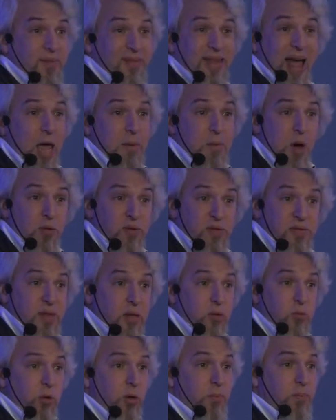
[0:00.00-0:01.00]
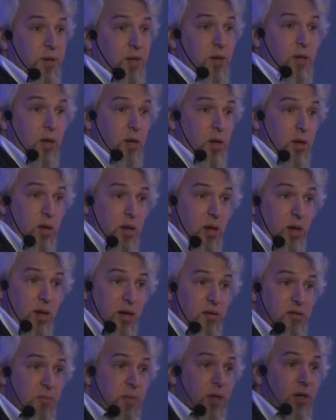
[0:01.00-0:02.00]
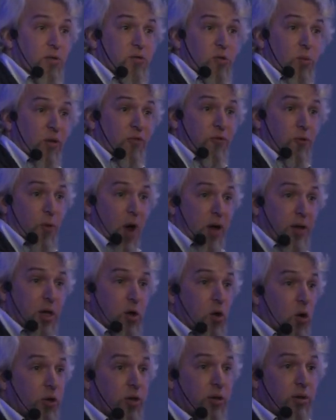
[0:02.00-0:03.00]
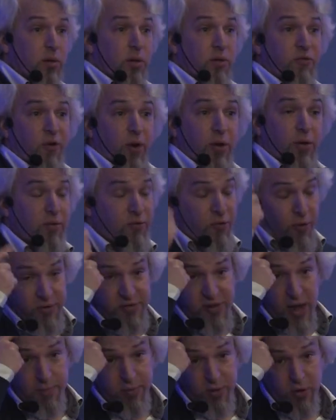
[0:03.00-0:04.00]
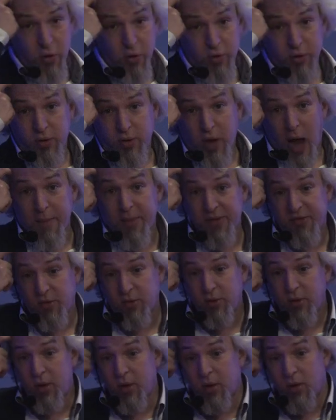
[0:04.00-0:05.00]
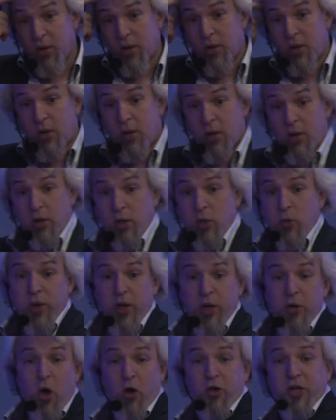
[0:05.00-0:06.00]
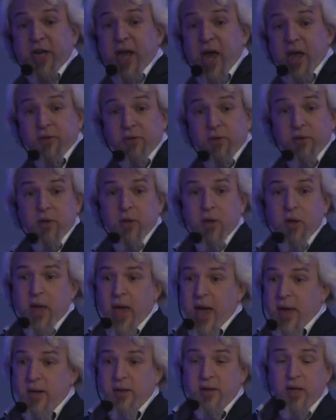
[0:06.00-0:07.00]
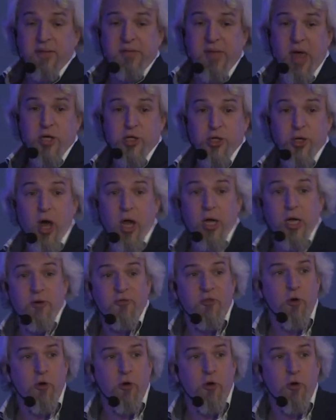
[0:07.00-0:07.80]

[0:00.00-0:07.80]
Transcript: timeouts that will be uh, in the middle. So if you're running on, for, for example, on Amazon, you will not get any transaction running